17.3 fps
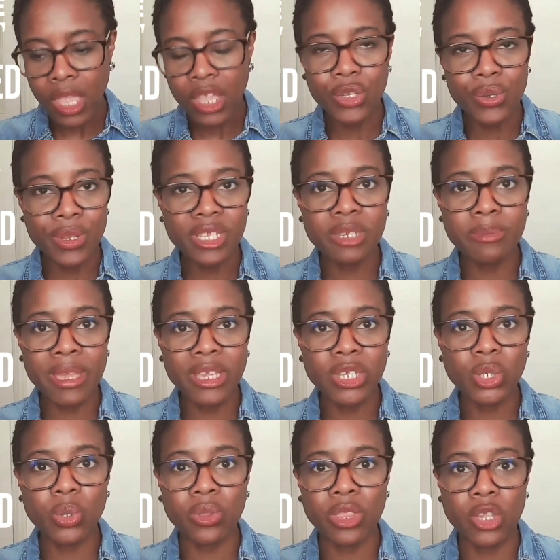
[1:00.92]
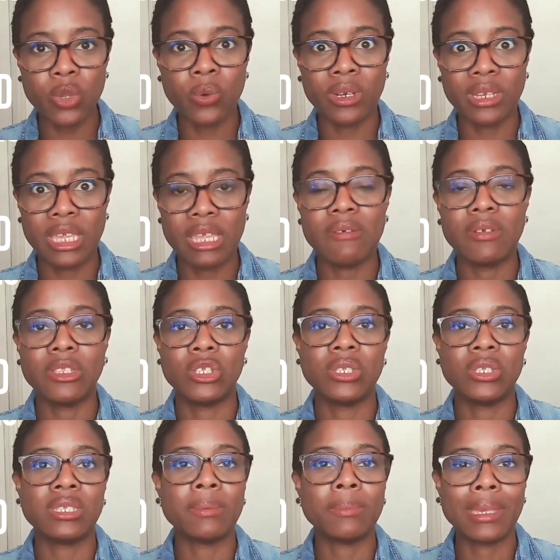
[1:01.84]
you need to make sure that you're adhering
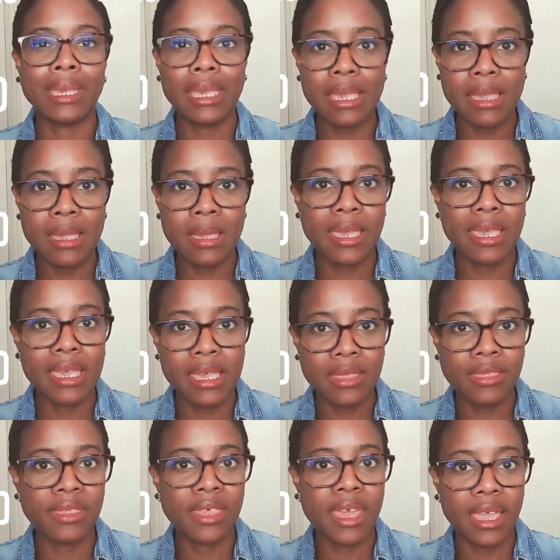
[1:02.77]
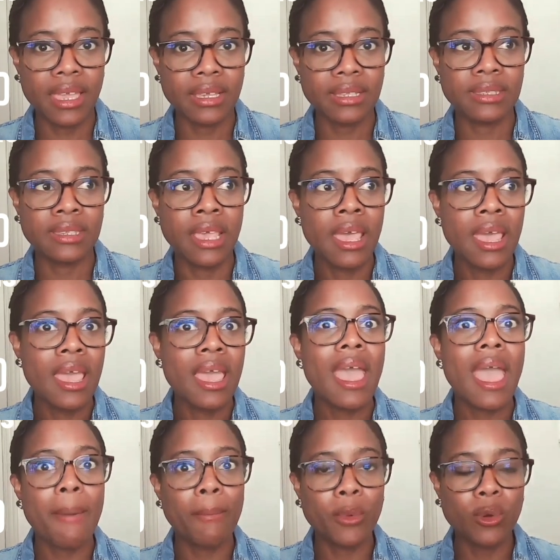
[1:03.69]
to some key things.
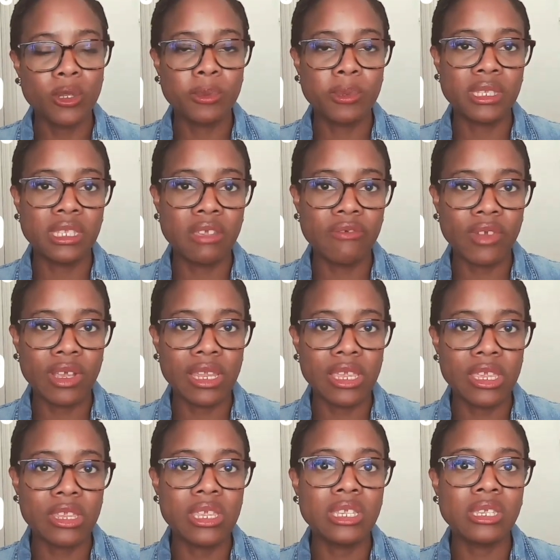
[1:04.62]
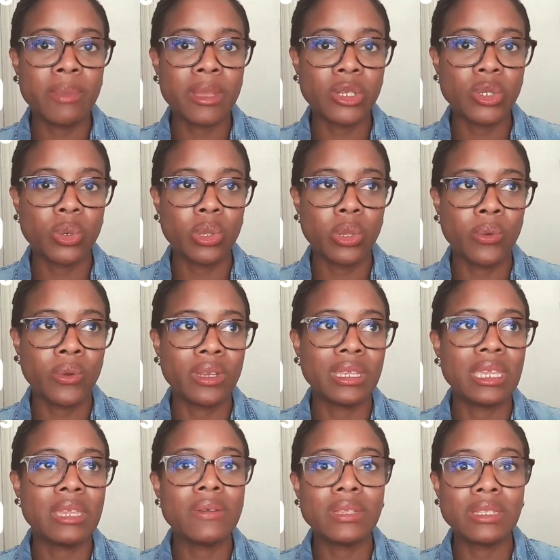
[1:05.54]
And more specifically, you need to make sure you're
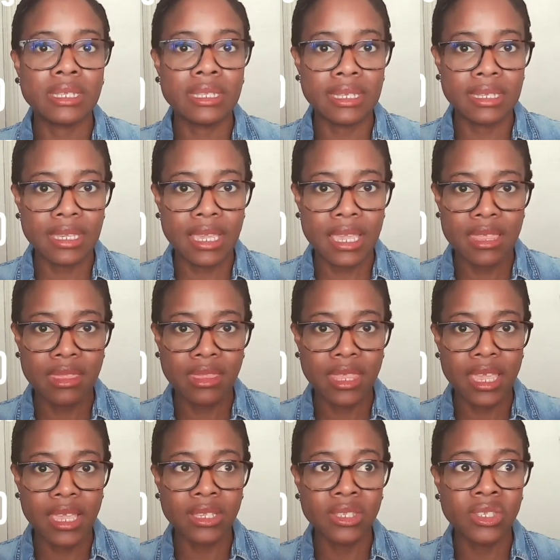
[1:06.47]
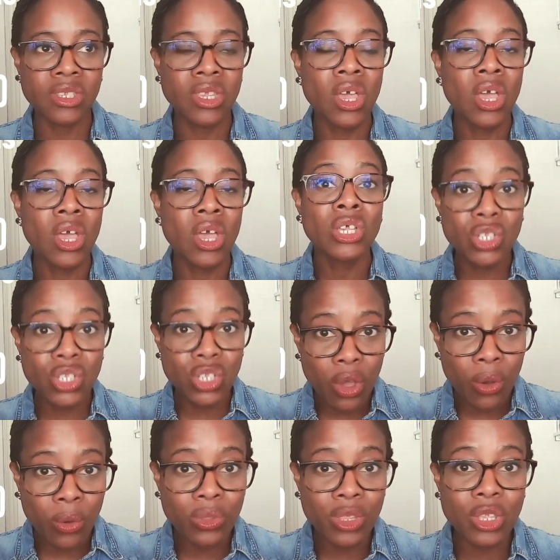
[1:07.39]
adhering to these key things
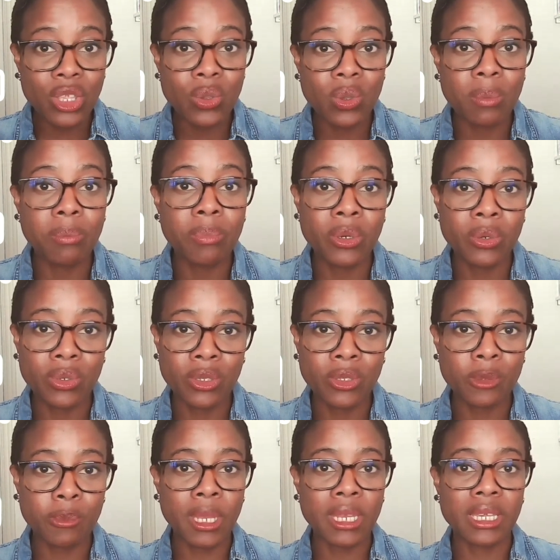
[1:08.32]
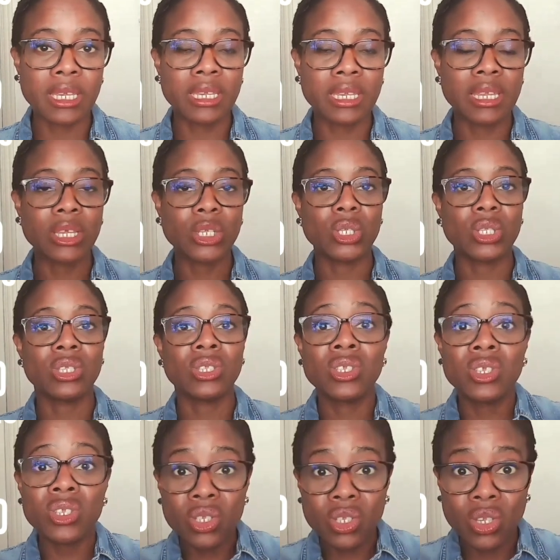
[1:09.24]
so that you can build those better
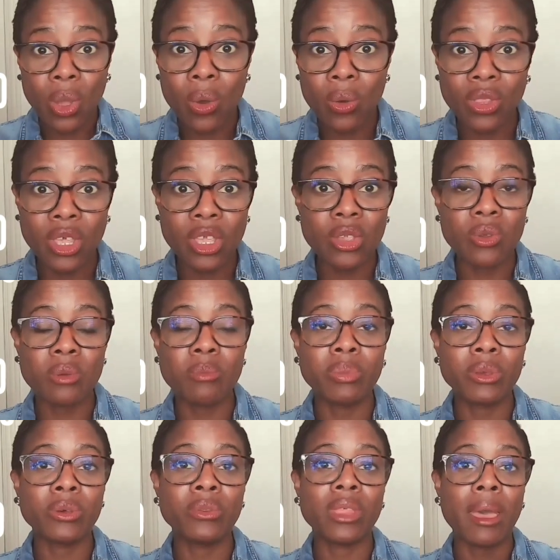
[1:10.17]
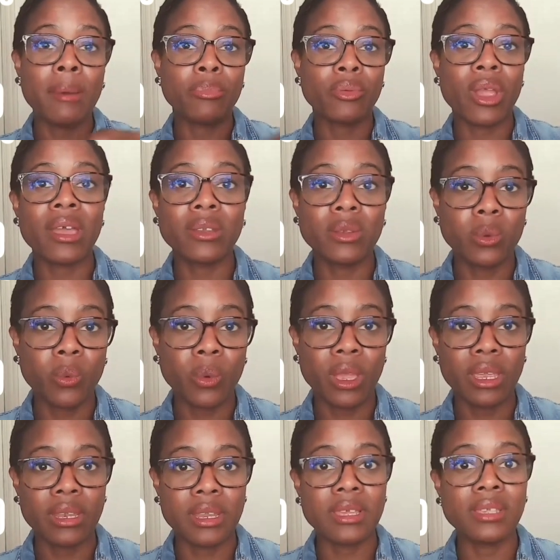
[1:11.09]
connections, so that you can build that brand
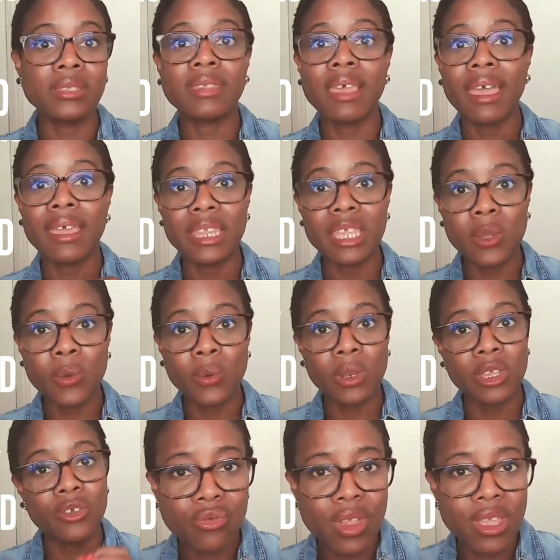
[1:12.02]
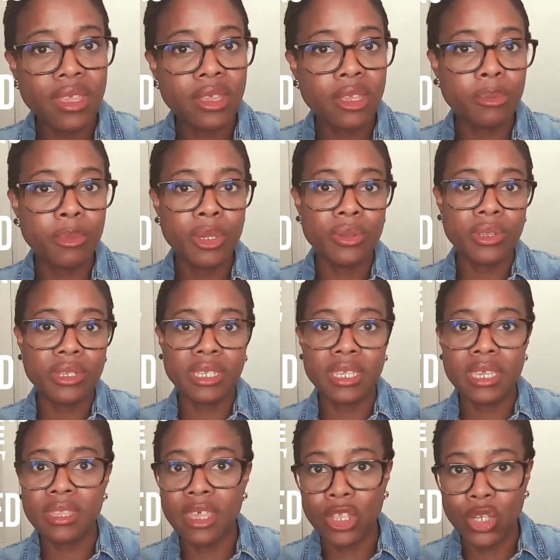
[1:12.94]
awareness and equally create that
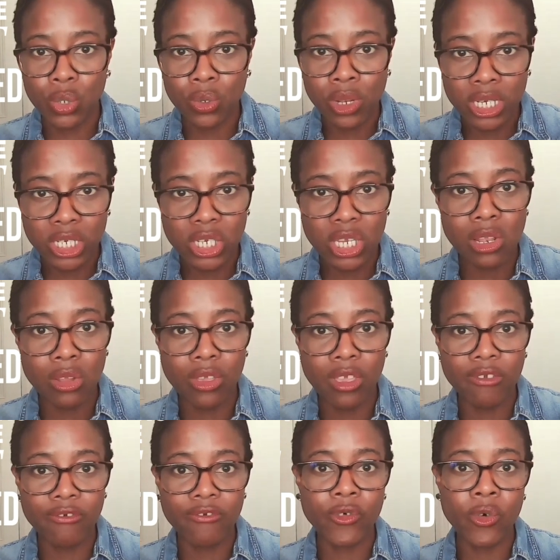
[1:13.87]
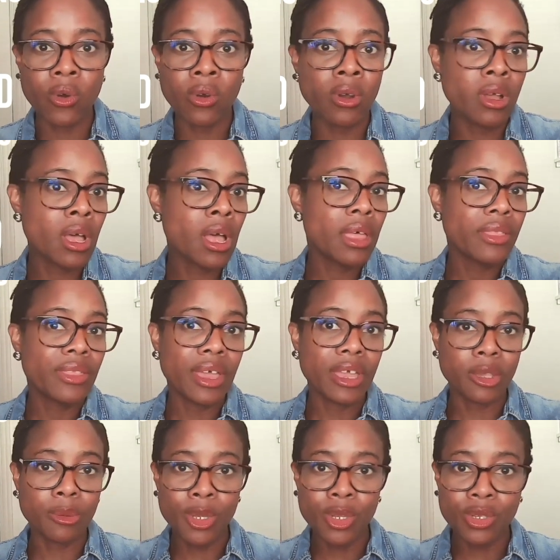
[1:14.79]
community that you're actually looking for,
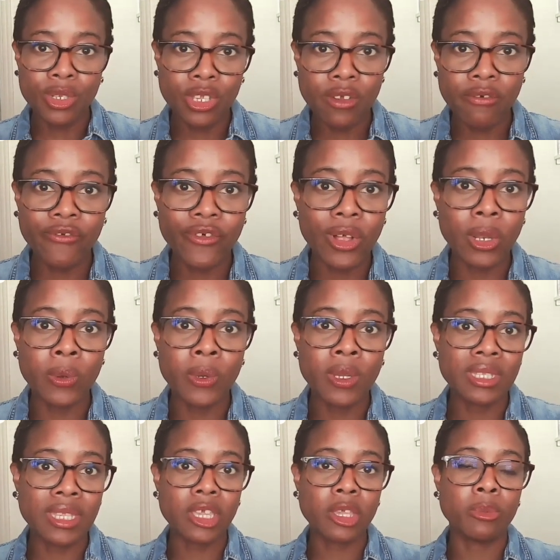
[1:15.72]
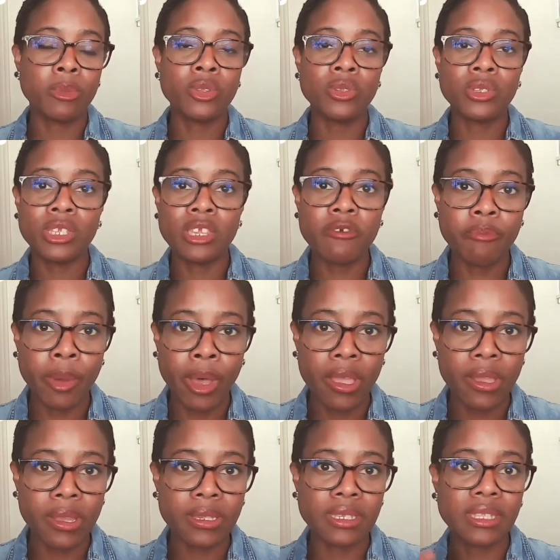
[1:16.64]
that community of followers, that community of
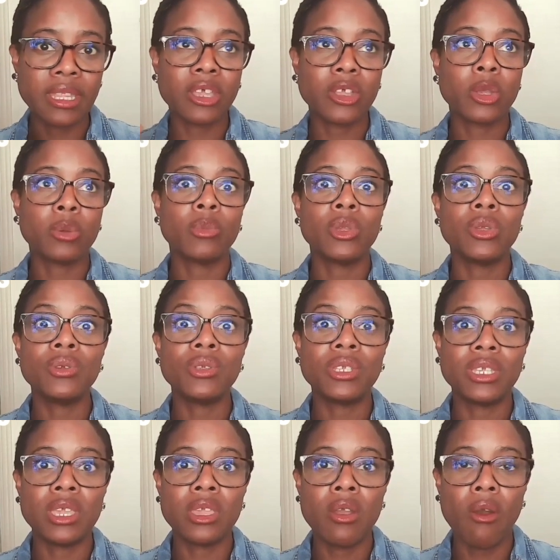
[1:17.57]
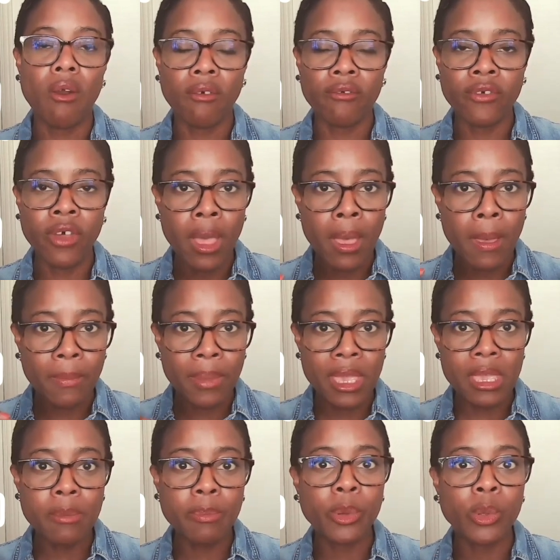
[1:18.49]
buyers, and that community of
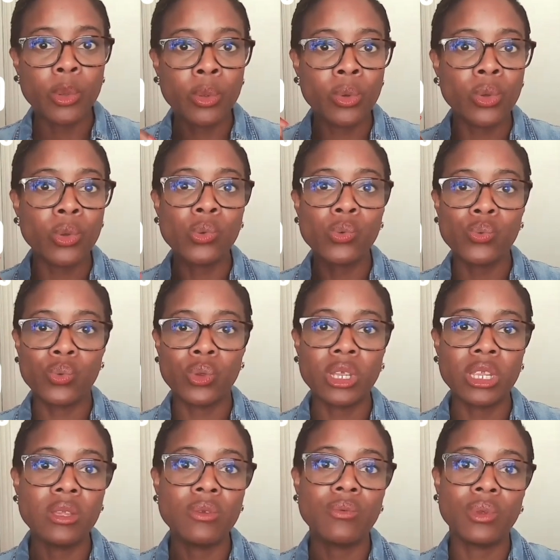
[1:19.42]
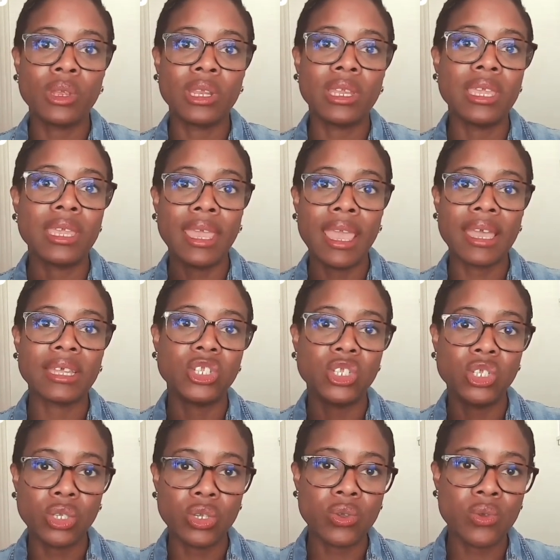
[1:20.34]
people who really
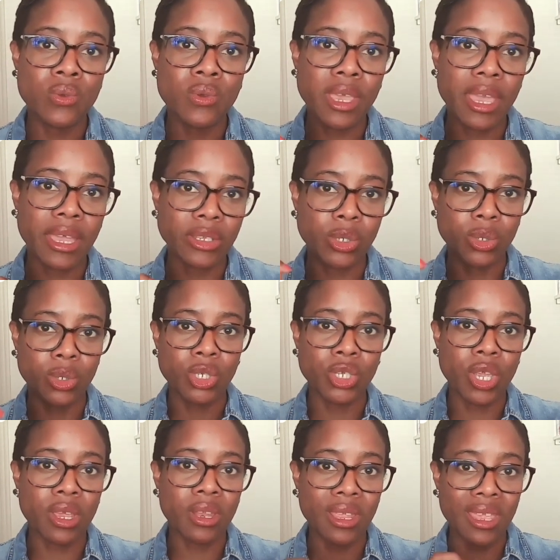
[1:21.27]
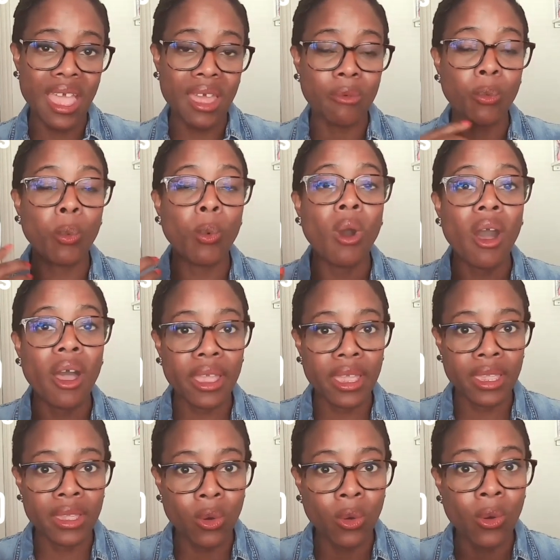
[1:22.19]
get you, get your journey, and
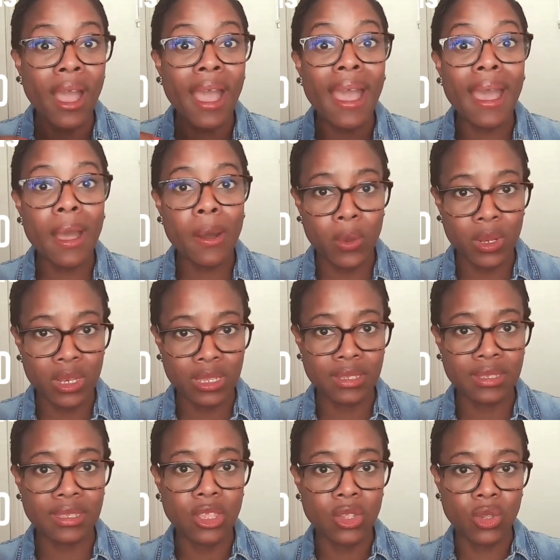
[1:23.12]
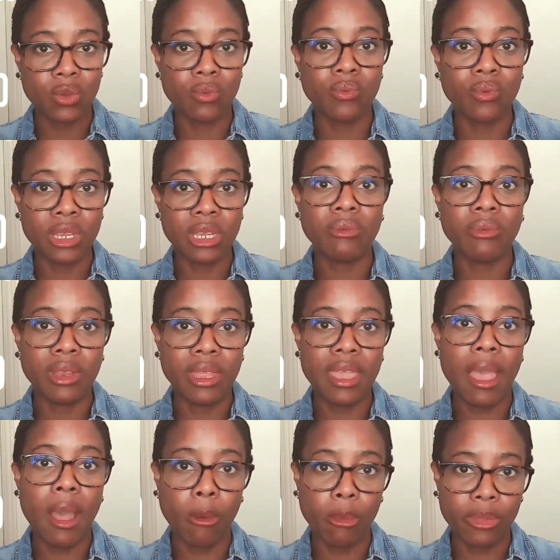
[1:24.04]
why or how it is that you can
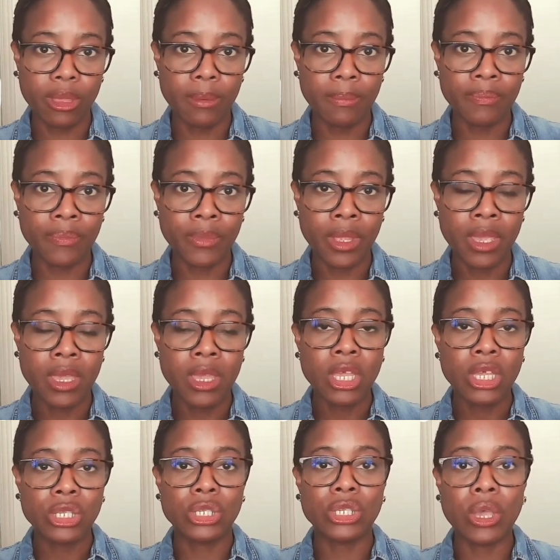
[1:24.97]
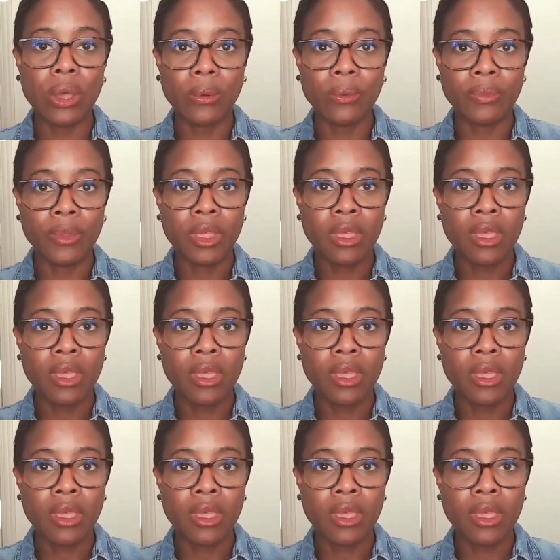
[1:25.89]
really help them. So